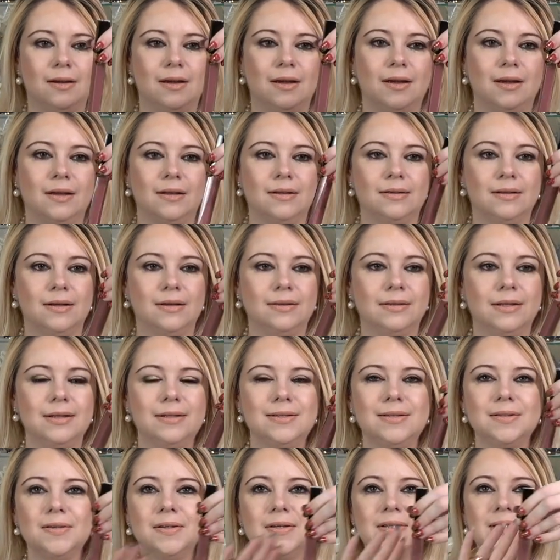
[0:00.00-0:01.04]
and
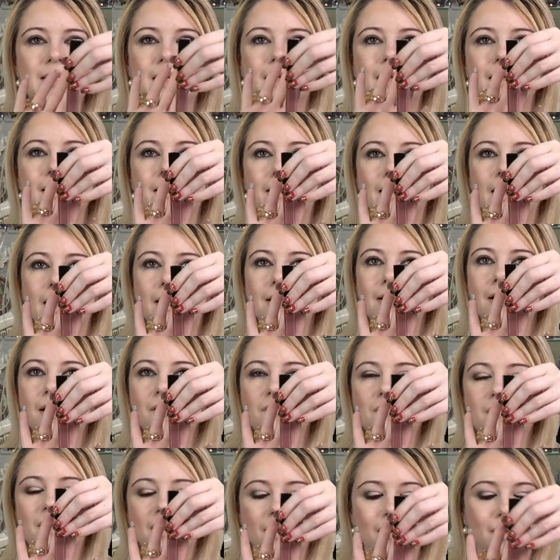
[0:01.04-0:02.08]
this looks like, again, a
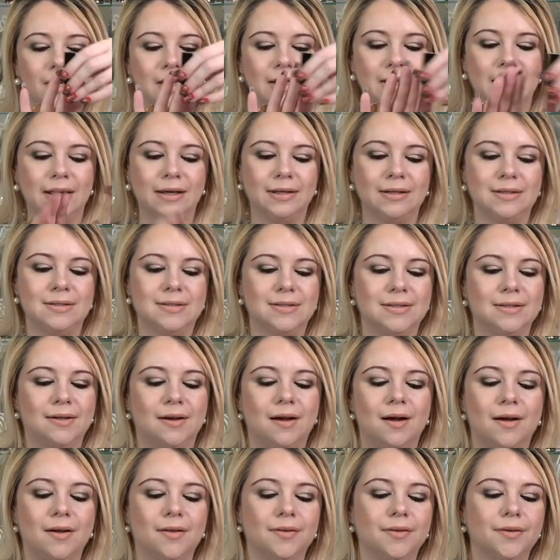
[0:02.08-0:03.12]
very nice
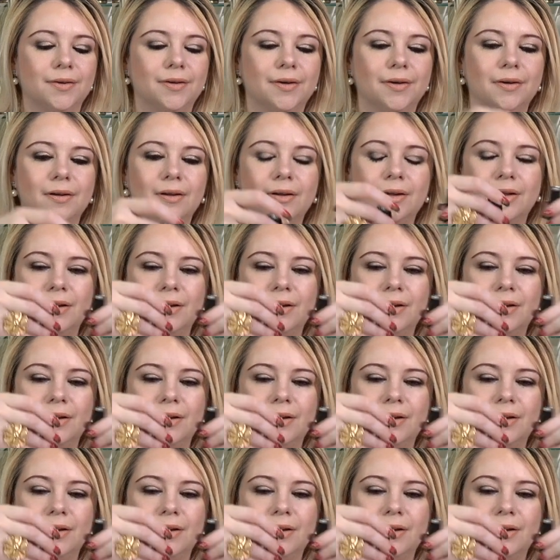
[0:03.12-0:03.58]
color.